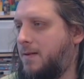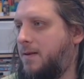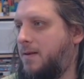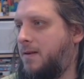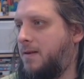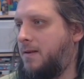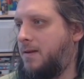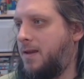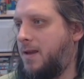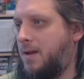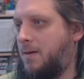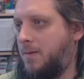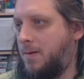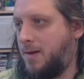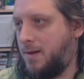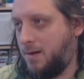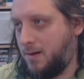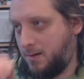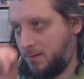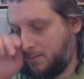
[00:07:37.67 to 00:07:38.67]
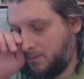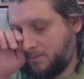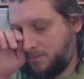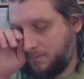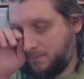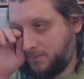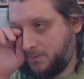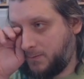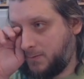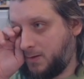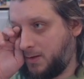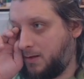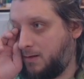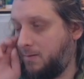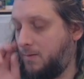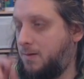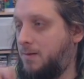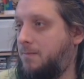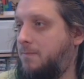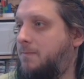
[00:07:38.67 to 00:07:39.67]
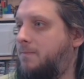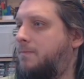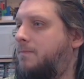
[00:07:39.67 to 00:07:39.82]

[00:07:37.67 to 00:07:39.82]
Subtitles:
And there we go. So